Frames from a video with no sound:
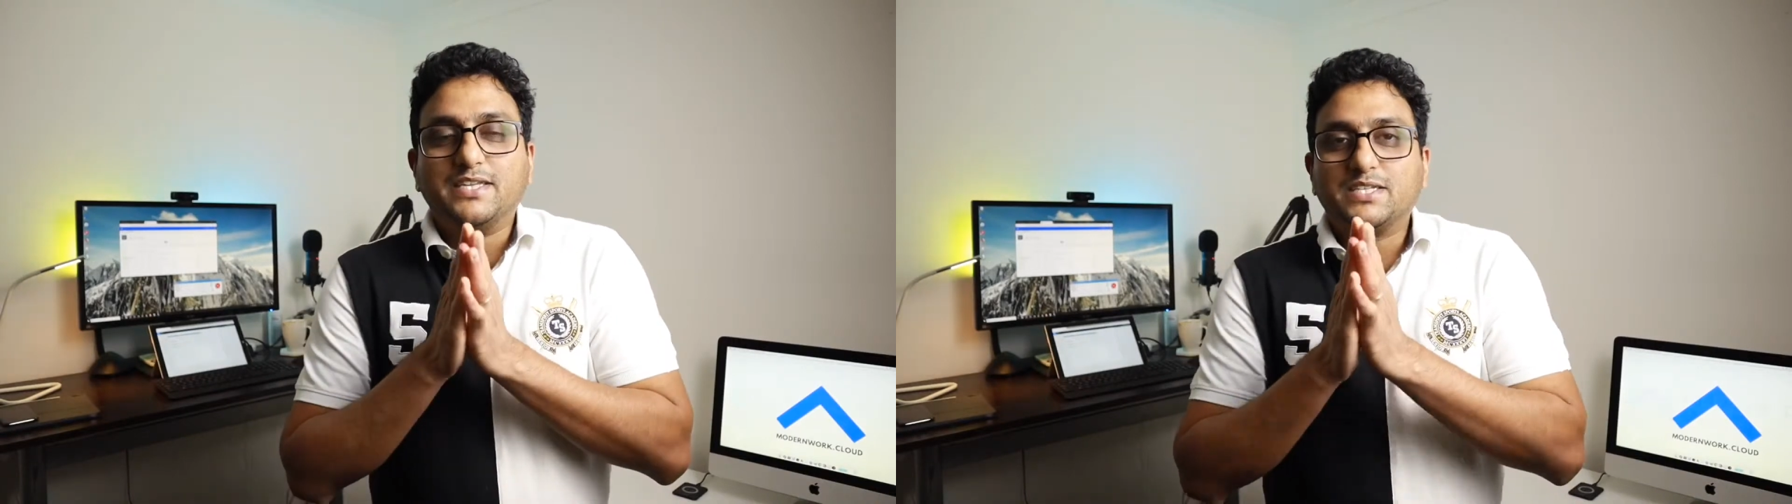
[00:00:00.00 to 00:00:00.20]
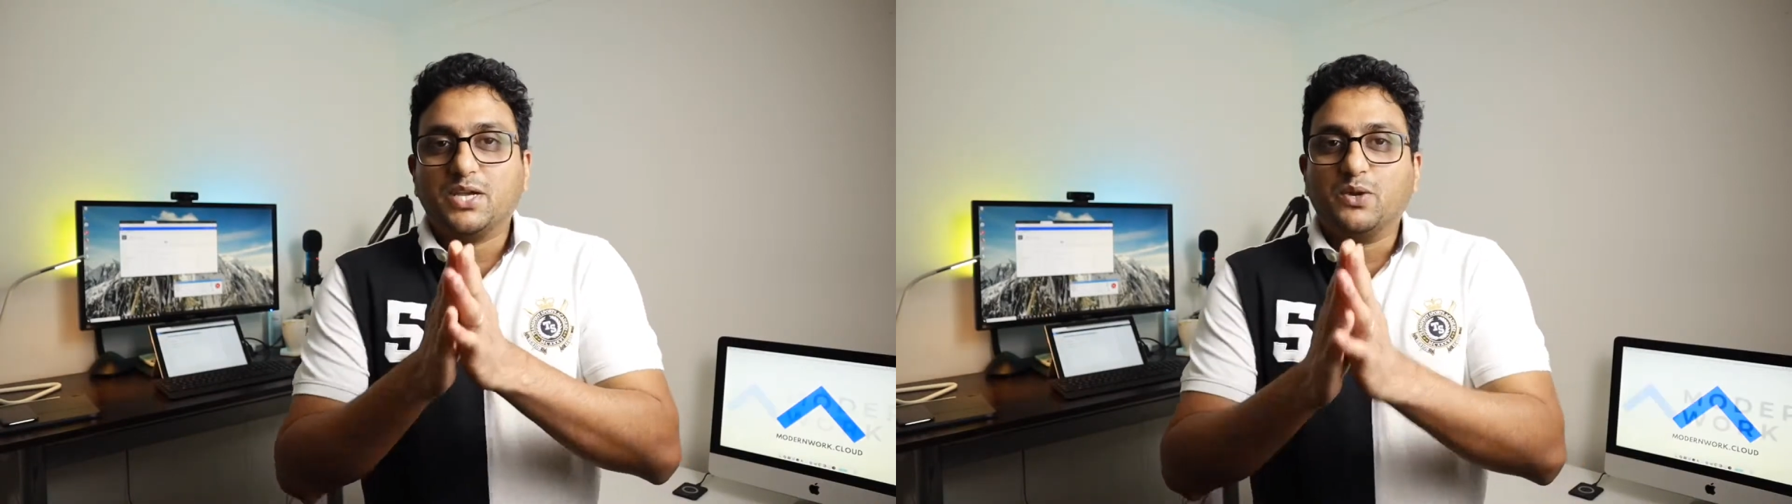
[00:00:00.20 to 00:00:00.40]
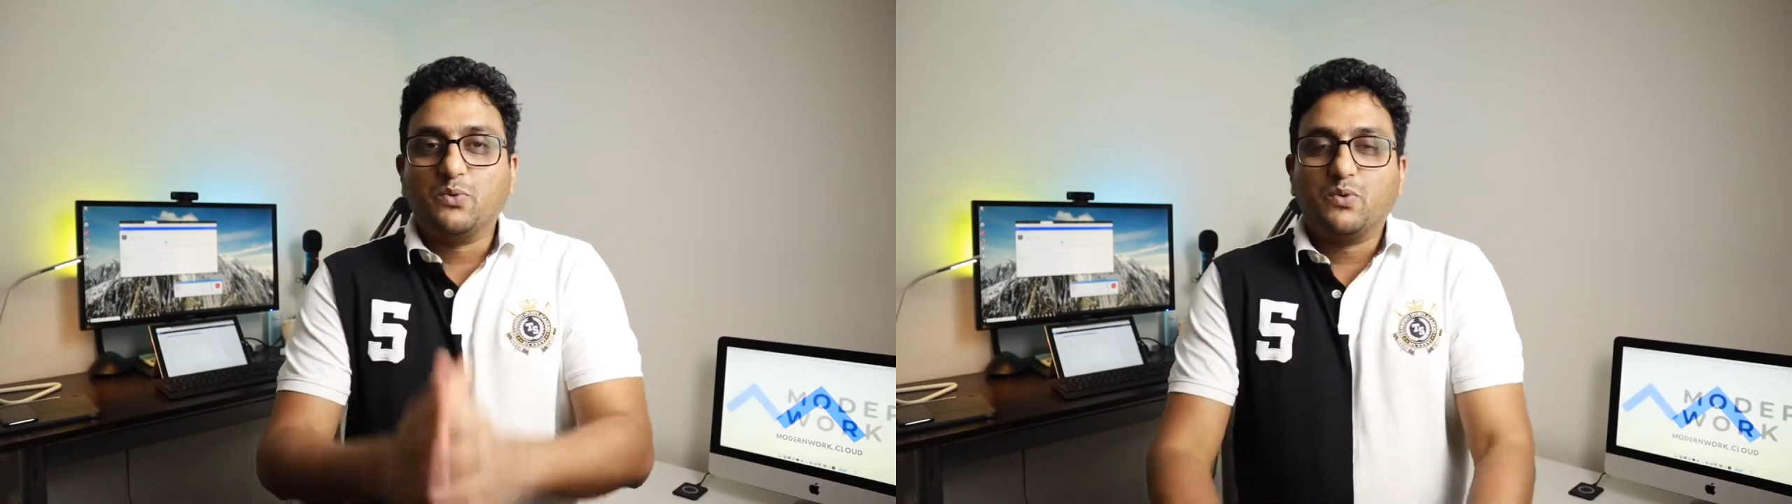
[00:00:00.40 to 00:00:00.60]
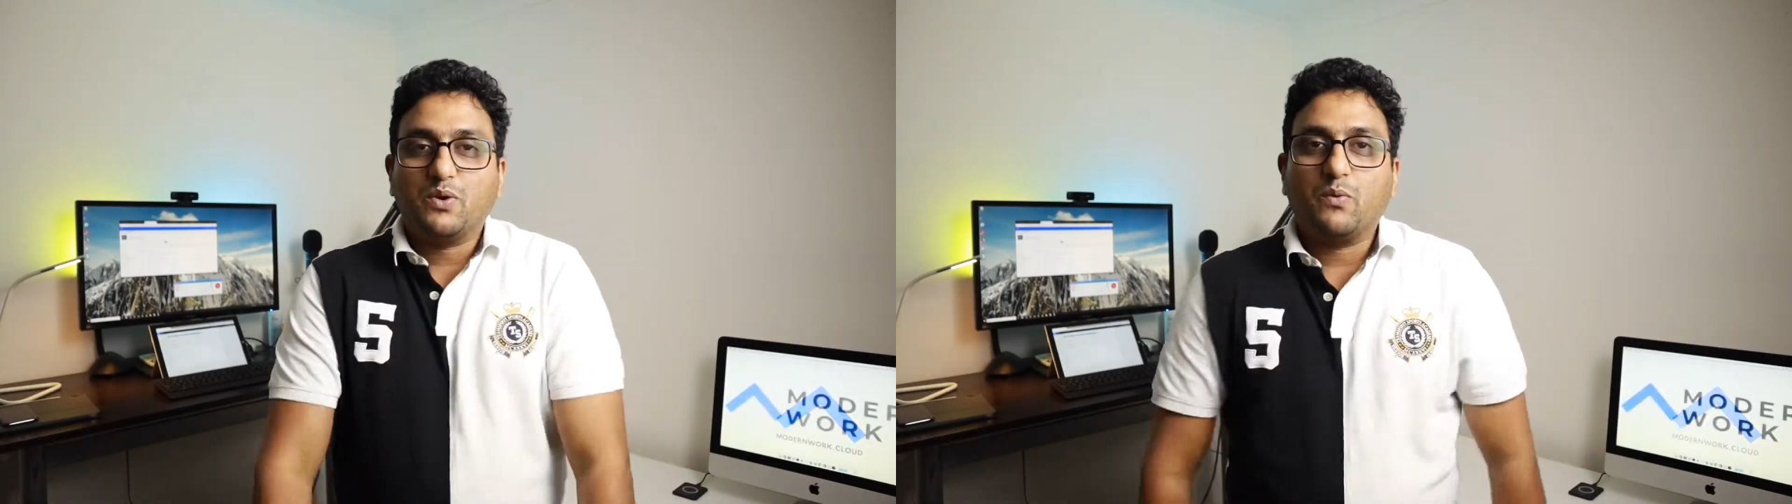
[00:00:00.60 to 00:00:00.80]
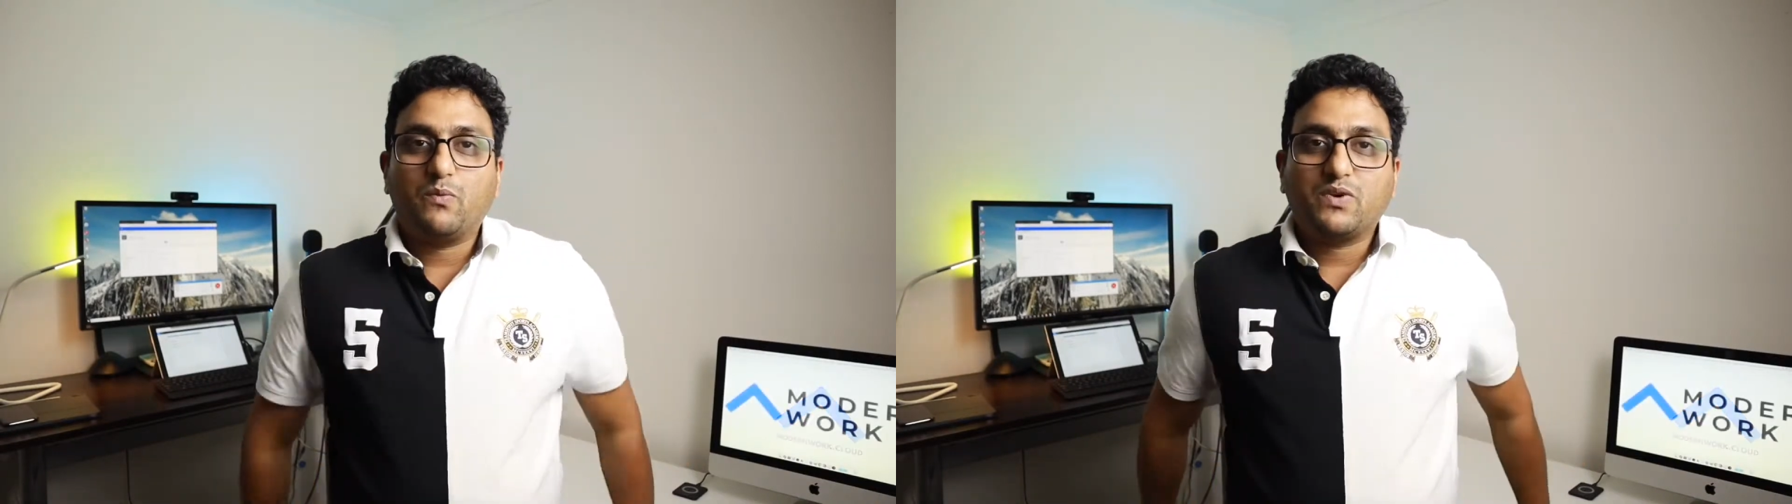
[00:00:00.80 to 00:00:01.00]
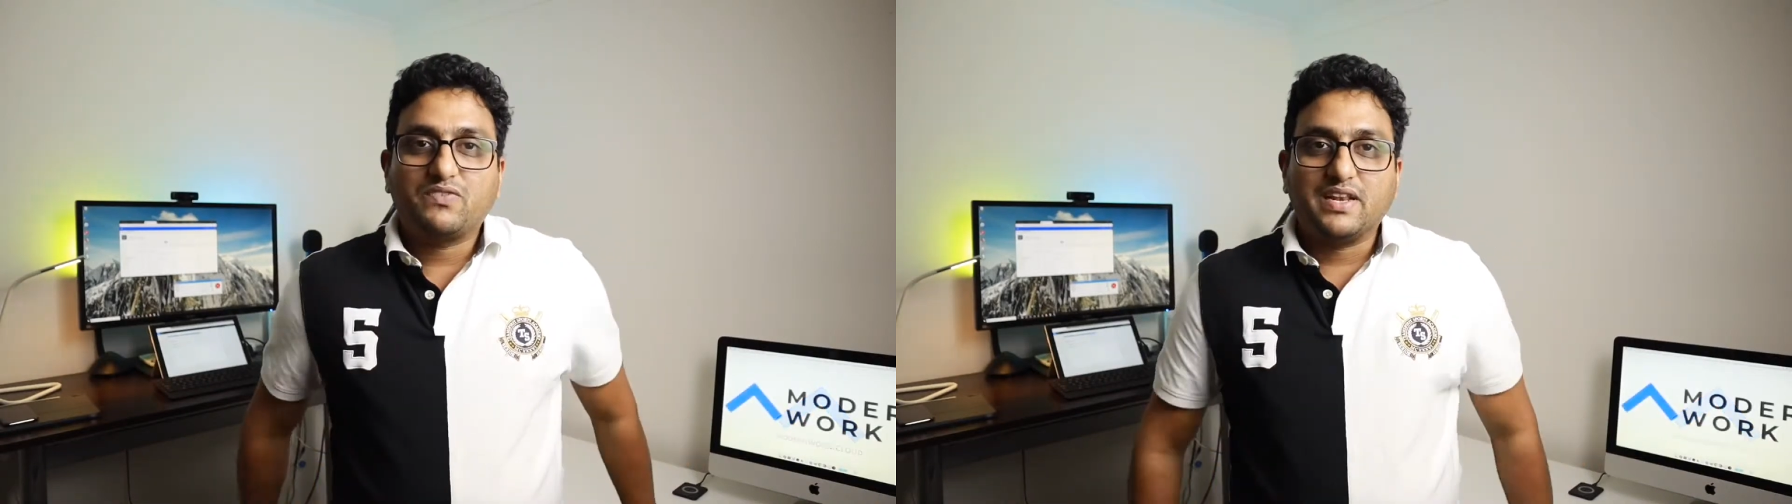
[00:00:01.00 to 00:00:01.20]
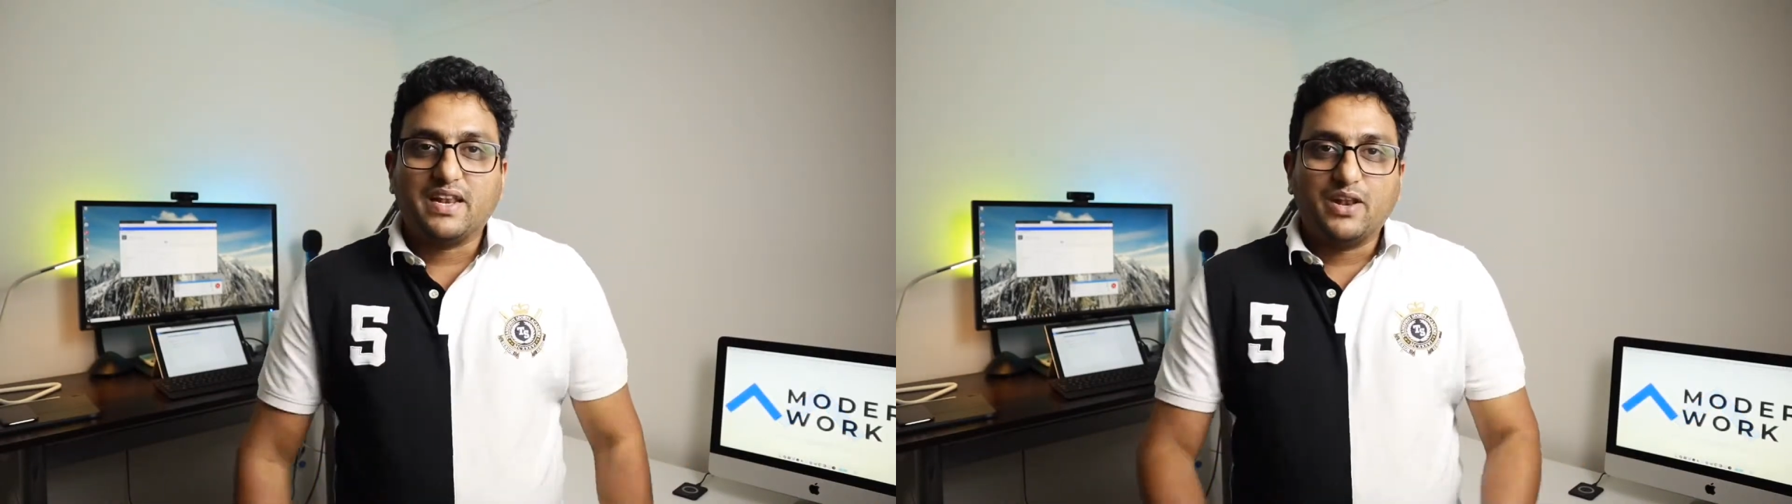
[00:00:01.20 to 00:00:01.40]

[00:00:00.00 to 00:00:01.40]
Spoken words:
so what we'll